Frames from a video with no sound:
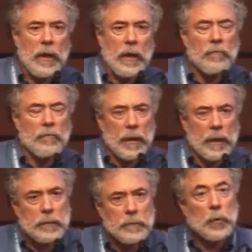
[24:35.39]
And
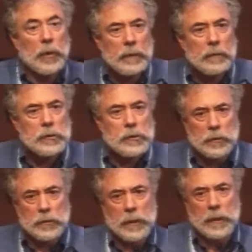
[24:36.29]
finally, bringing this
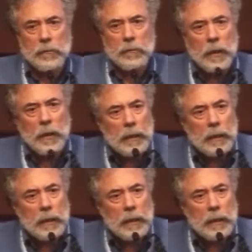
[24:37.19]
all together